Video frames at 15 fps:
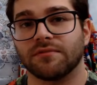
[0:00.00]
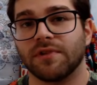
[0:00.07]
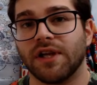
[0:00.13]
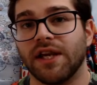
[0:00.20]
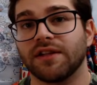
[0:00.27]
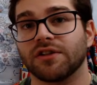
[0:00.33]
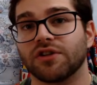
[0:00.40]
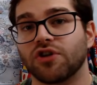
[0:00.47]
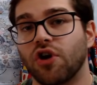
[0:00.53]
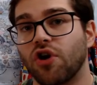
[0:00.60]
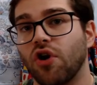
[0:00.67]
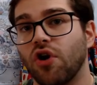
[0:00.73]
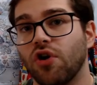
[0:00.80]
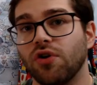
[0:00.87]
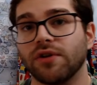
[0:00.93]
In
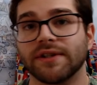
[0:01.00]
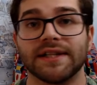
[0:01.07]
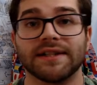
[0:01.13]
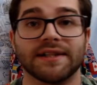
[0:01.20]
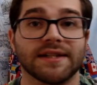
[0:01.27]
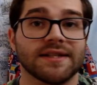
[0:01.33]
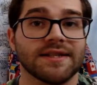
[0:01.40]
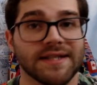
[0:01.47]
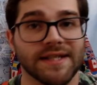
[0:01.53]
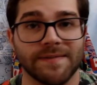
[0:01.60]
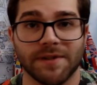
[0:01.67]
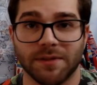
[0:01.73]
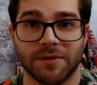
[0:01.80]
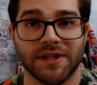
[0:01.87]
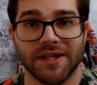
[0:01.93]
Xoon, that doesn't seem
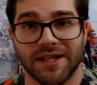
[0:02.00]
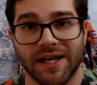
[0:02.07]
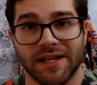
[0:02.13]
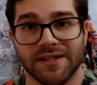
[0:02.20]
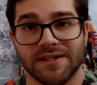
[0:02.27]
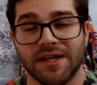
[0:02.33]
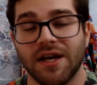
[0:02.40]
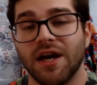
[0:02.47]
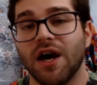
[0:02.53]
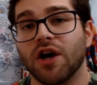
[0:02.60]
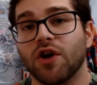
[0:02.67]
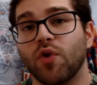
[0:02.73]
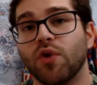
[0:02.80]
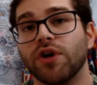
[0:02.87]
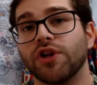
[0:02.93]
to be the case.
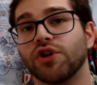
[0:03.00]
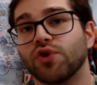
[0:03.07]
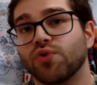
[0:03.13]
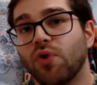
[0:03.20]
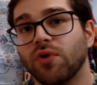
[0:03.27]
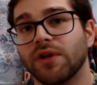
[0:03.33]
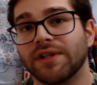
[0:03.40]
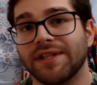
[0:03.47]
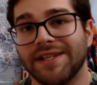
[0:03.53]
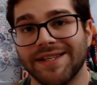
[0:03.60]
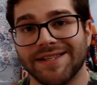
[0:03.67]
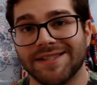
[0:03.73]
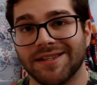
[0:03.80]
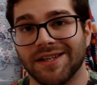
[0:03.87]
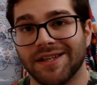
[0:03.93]
According to Roland
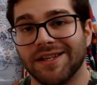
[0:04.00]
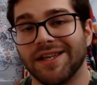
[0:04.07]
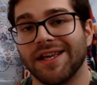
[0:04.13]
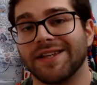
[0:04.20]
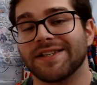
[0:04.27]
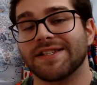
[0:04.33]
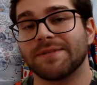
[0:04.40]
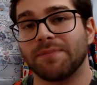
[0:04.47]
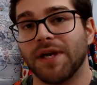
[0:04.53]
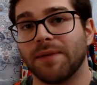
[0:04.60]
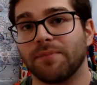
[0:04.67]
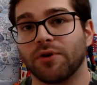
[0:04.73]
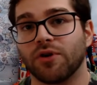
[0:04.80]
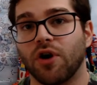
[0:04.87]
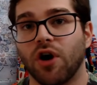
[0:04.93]
Kießling in his
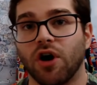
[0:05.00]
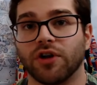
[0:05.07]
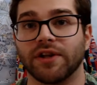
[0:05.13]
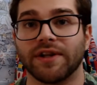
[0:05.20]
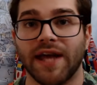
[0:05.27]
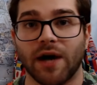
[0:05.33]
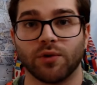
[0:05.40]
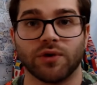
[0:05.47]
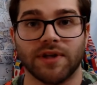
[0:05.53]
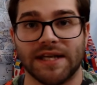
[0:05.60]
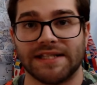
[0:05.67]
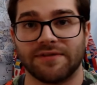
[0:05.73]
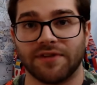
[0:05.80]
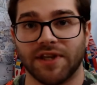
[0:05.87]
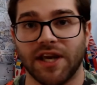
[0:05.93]
paper on noun
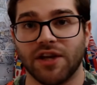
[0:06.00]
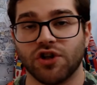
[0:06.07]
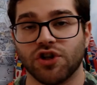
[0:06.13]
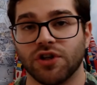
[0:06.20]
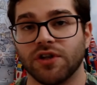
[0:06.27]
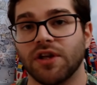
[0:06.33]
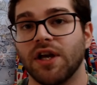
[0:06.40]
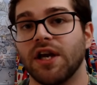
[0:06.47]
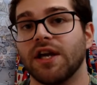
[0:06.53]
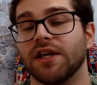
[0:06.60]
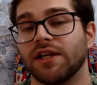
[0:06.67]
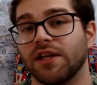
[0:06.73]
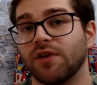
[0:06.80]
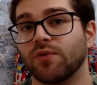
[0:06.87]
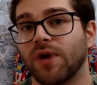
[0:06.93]
classification,
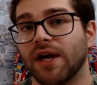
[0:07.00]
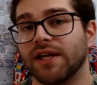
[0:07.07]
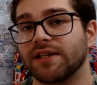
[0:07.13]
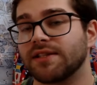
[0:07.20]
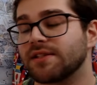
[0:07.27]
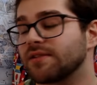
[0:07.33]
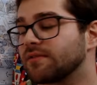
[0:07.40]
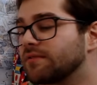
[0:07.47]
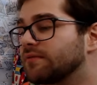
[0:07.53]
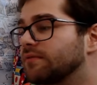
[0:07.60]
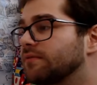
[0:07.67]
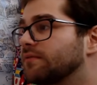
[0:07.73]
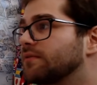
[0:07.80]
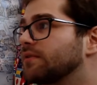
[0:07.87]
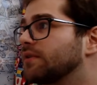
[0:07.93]
he writes,
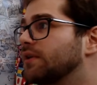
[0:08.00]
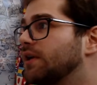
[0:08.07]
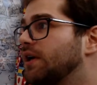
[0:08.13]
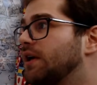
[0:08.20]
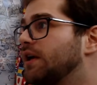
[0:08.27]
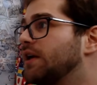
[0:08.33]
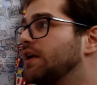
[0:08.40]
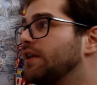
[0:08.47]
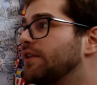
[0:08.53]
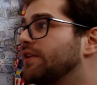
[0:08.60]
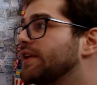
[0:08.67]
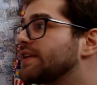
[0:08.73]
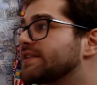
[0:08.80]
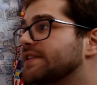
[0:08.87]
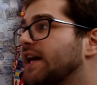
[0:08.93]

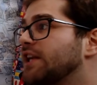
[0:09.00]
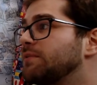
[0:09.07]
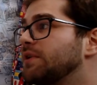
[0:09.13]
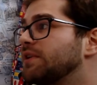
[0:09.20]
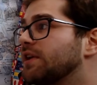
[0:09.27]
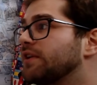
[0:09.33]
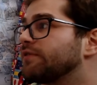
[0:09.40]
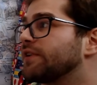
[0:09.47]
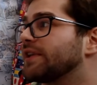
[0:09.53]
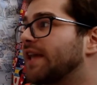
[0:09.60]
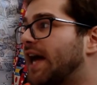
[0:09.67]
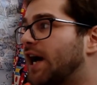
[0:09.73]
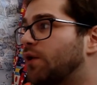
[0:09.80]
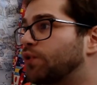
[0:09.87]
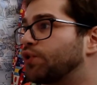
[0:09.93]
"The assignment of a
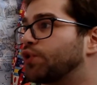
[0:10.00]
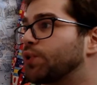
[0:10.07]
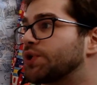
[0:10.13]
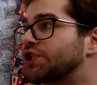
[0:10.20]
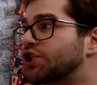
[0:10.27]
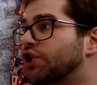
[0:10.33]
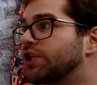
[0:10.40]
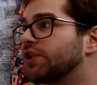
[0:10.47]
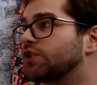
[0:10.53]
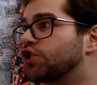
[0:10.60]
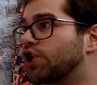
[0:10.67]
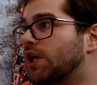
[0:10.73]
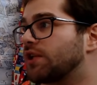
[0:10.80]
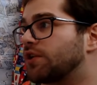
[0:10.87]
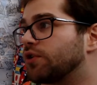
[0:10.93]
noun to a certain
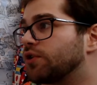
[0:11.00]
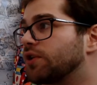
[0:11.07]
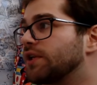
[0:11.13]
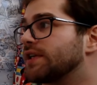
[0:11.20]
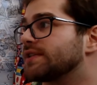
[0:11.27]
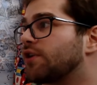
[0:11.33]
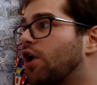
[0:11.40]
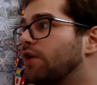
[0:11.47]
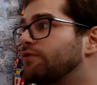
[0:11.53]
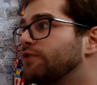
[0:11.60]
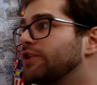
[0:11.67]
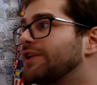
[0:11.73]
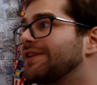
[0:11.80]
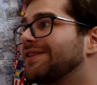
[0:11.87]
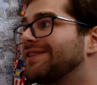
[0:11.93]
gender is
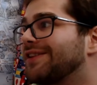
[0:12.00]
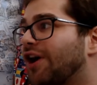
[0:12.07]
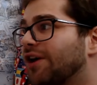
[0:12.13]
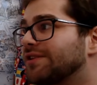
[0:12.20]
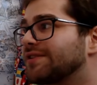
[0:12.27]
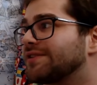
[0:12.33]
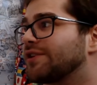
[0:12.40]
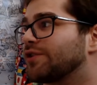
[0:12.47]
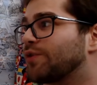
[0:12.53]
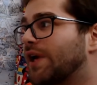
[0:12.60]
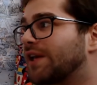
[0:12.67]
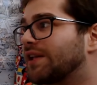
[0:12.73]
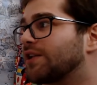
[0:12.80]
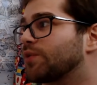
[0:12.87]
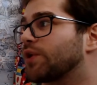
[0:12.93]
often not
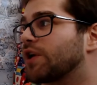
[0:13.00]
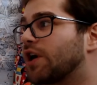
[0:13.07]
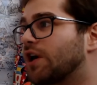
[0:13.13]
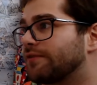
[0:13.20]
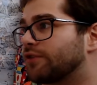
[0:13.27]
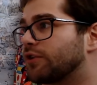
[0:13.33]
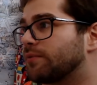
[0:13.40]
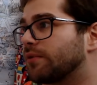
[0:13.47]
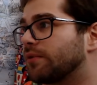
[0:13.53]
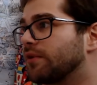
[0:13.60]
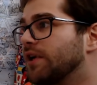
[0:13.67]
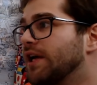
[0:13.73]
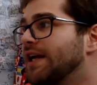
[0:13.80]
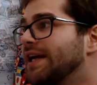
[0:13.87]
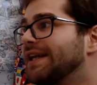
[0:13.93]
directly recoverable,
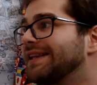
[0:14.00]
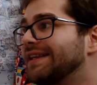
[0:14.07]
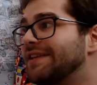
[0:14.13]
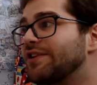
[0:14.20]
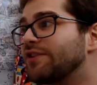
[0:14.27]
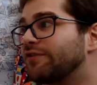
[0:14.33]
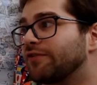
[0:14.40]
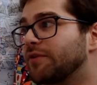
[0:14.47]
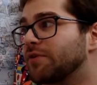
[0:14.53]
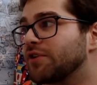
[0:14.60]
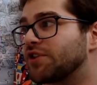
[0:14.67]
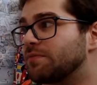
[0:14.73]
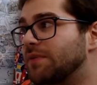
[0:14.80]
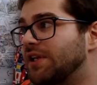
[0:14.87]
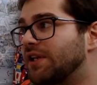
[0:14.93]
neither from
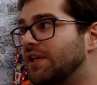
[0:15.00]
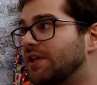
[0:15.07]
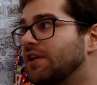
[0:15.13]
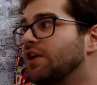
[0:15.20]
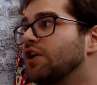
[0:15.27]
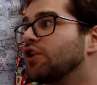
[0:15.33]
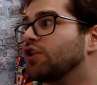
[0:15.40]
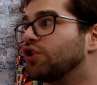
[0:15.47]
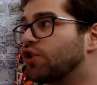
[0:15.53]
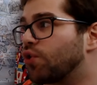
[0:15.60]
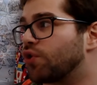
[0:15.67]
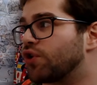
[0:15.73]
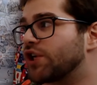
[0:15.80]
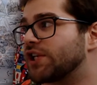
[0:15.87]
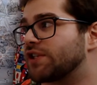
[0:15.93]
its meaning
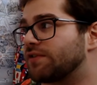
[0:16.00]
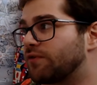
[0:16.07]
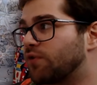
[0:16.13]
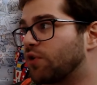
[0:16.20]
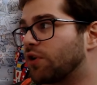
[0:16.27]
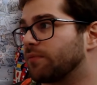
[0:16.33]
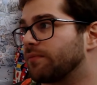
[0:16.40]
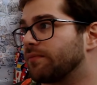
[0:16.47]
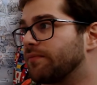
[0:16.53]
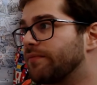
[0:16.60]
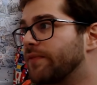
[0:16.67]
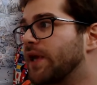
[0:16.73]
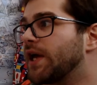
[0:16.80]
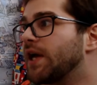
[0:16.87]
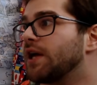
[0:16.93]
nor its form.
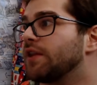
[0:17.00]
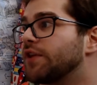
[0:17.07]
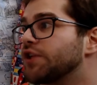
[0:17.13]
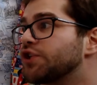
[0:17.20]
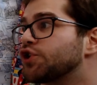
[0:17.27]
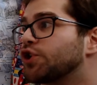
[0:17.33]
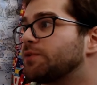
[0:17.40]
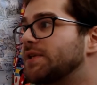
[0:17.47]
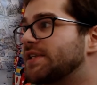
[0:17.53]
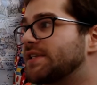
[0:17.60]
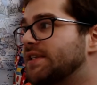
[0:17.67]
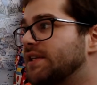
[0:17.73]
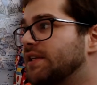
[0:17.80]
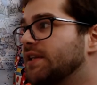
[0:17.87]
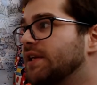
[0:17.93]
This could be
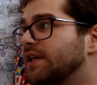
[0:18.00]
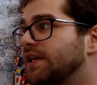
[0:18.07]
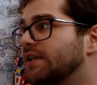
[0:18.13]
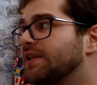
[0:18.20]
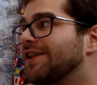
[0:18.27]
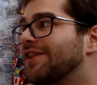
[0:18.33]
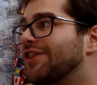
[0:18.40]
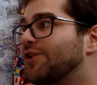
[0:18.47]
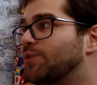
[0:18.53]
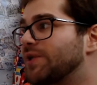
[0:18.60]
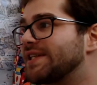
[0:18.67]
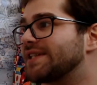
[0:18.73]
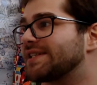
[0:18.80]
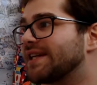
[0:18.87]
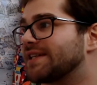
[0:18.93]
seen in 3
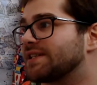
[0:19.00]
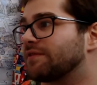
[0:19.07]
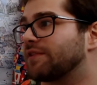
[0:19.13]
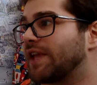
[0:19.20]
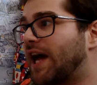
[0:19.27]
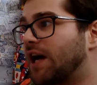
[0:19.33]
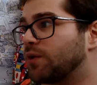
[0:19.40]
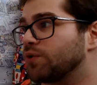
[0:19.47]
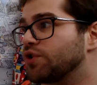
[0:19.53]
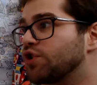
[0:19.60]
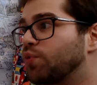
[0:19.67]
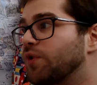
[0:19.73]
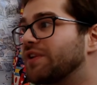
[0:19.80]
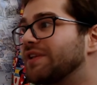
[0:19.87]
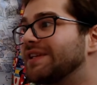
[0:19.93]
sets of nouns
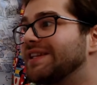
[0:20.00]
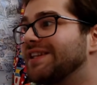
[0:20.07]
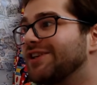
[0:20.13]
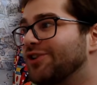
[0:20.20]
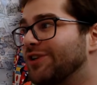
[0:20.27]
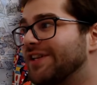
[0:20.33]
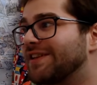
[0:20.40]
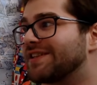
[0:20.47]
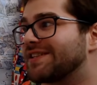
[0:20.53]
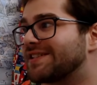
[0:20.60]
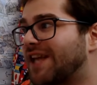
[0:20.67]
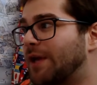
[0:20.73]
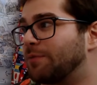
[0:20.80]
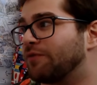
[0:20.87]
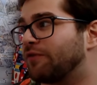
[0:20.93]
with nearly the
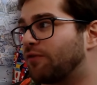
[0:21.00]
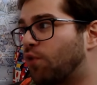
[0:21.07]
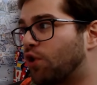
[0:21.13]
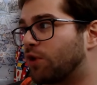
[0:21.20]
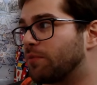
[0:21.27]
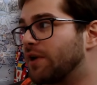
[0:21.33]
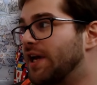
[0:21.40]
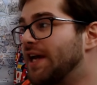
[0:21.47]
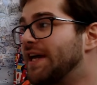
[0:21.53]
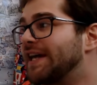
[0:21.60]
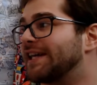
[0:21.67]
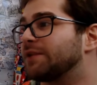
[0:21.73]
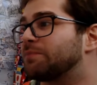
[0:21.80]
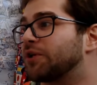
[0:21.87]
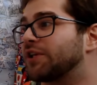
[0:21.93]
same form,
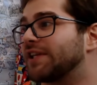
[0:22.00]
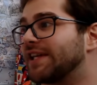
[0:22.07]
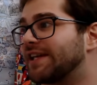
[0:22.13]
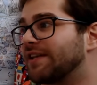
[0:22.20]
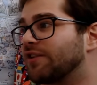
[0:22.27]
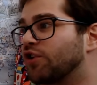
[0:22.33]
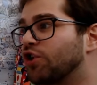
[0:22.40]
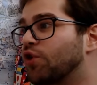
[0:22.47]
in particular